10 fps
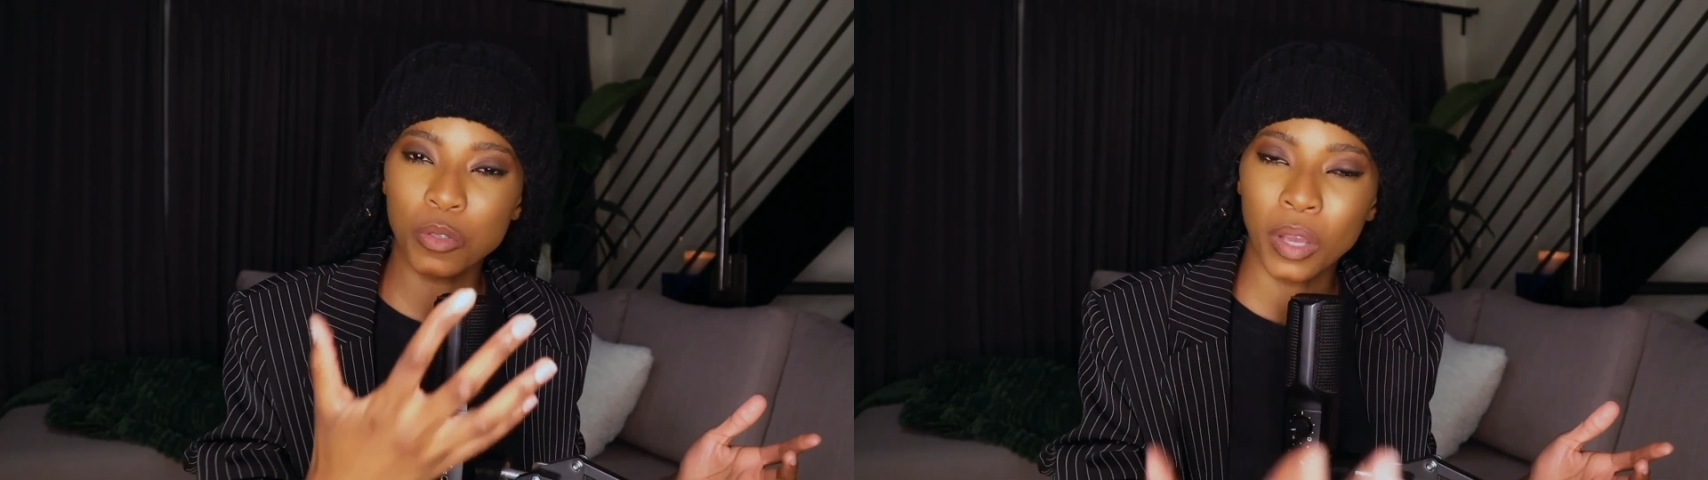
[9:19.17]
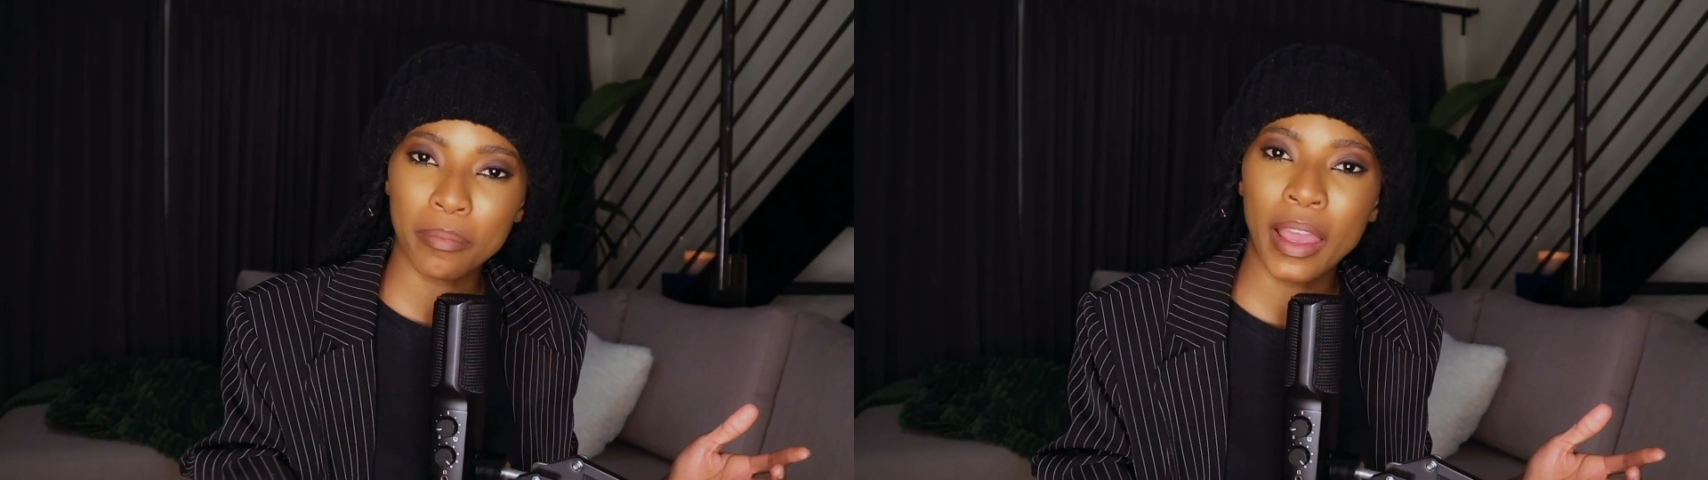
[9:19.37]

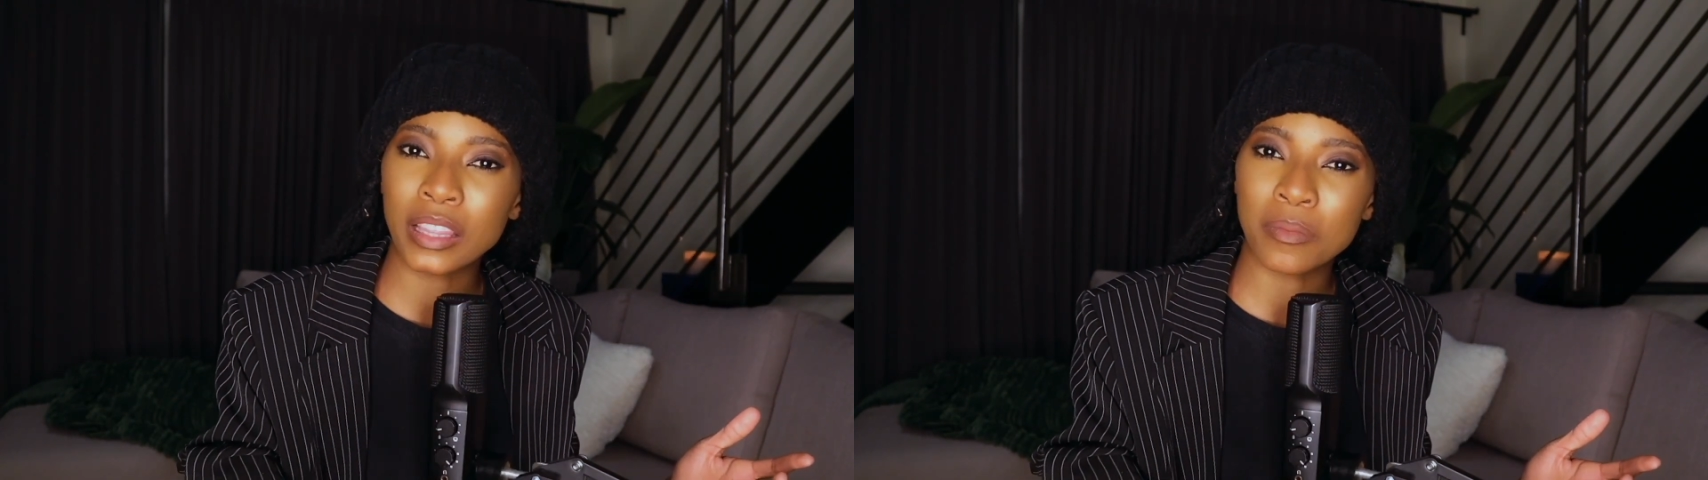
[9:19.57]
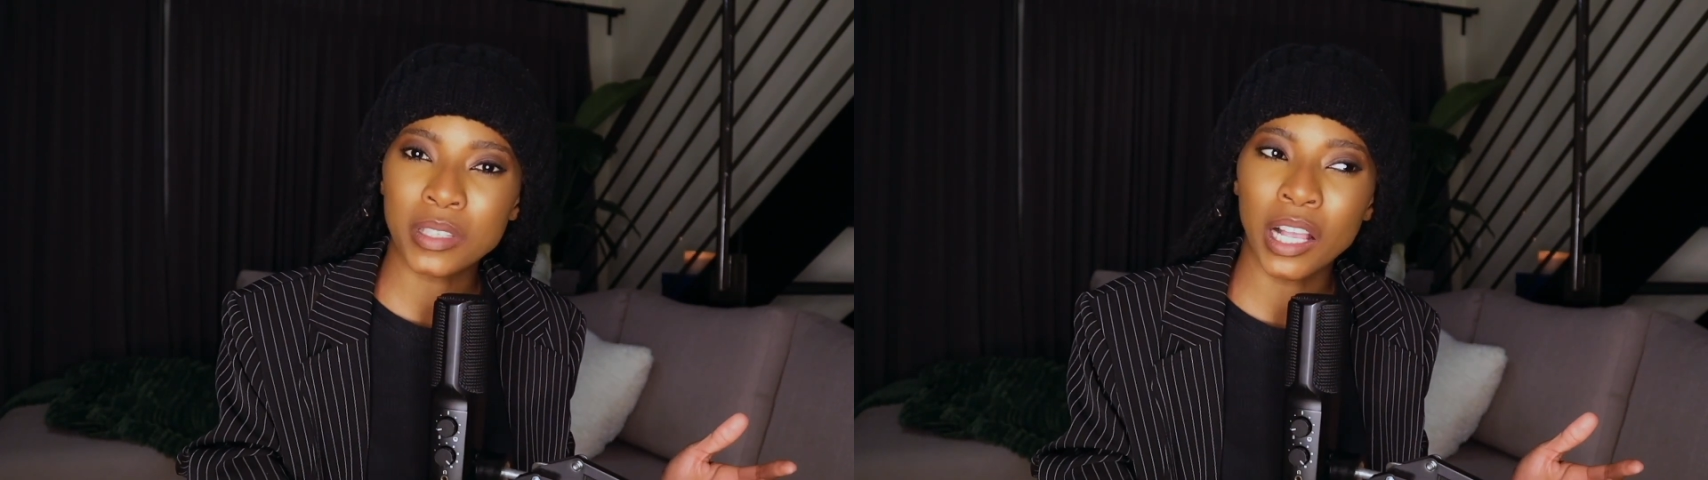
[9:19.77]
to
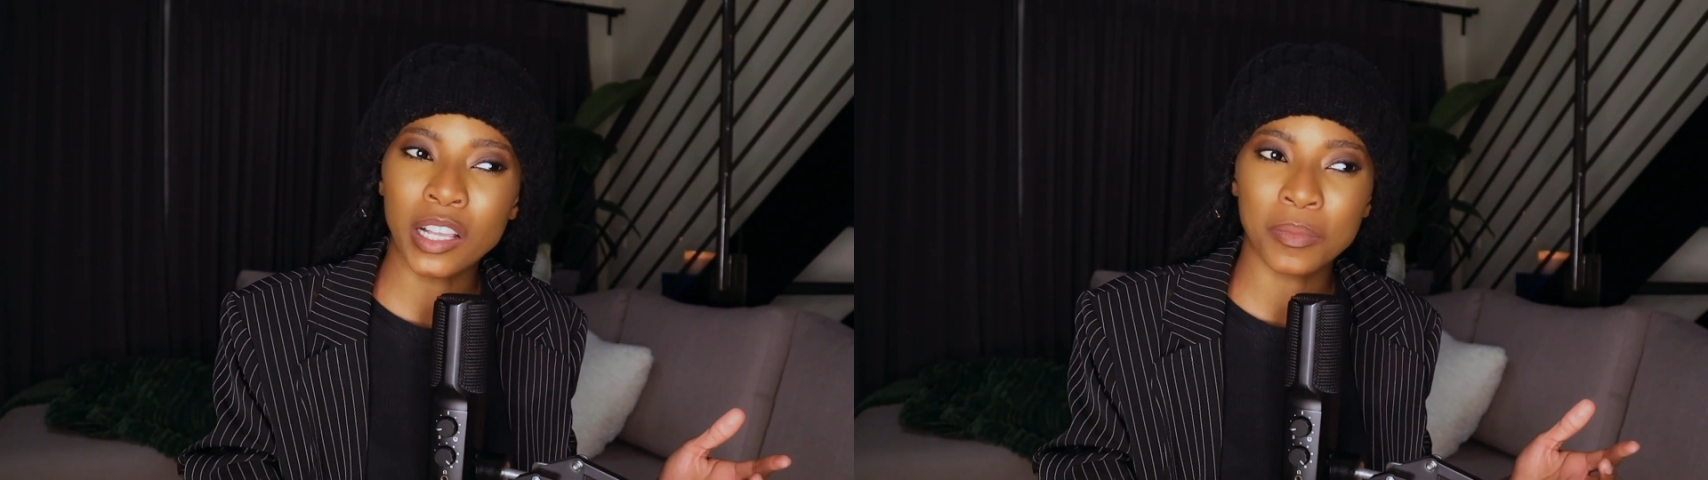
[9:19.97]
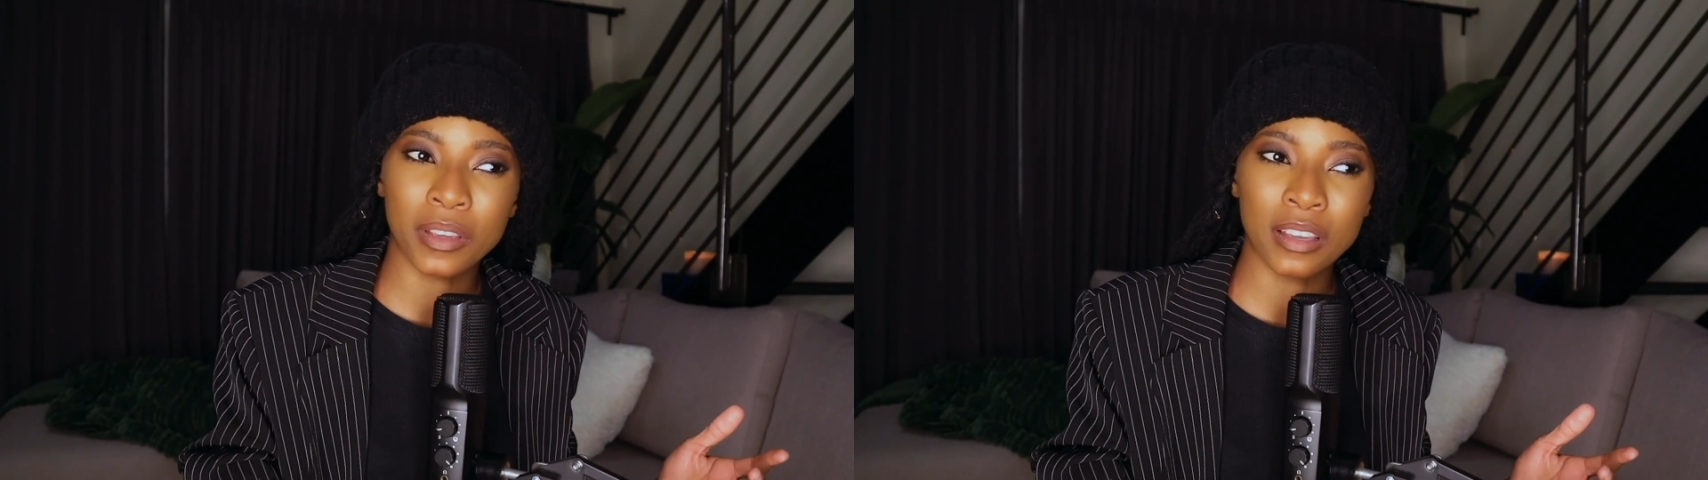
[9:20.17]
unpack
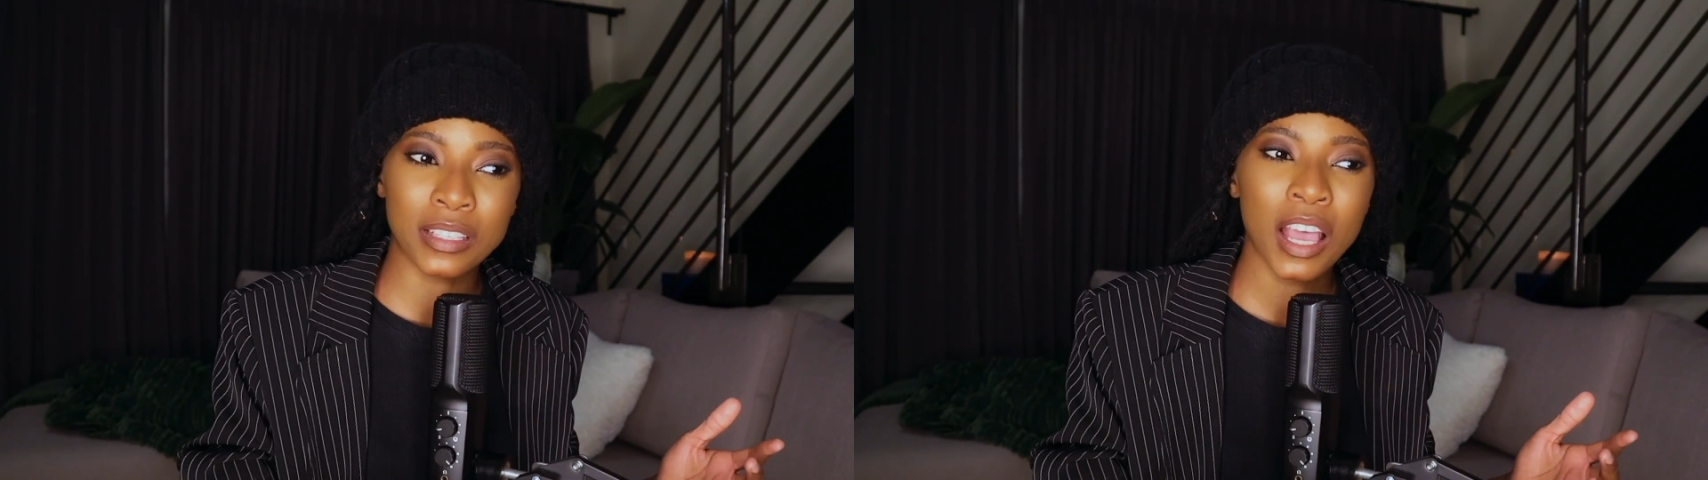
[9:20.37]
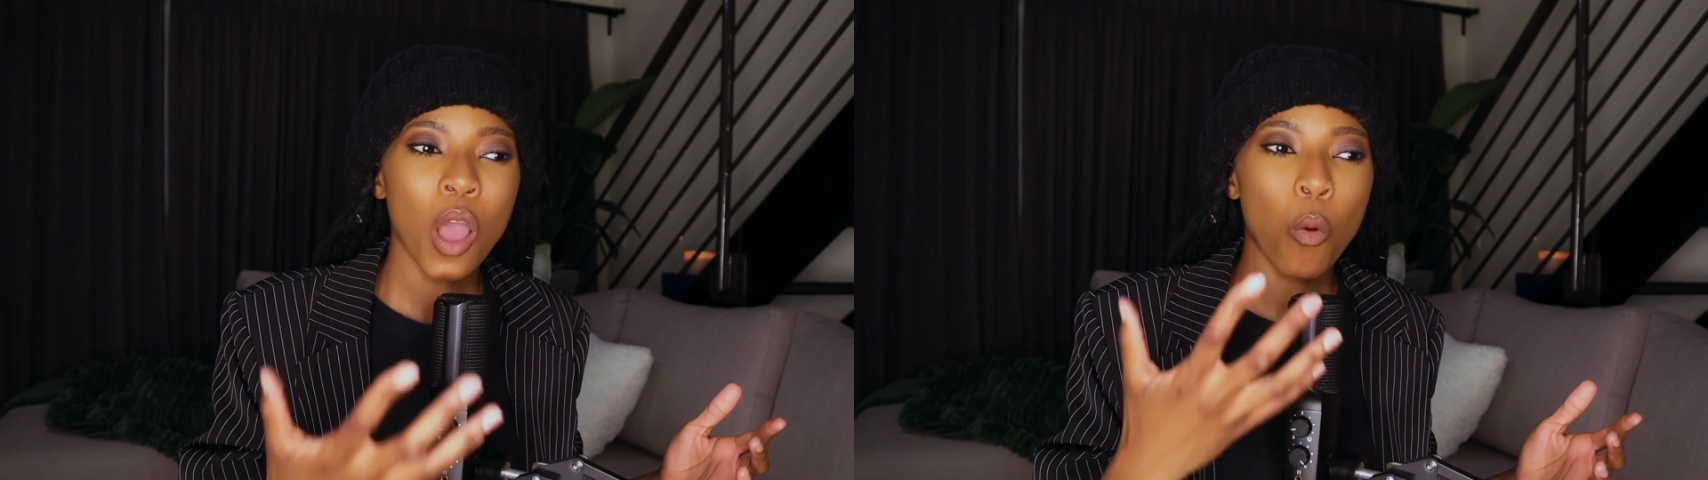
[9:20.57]
themselves, because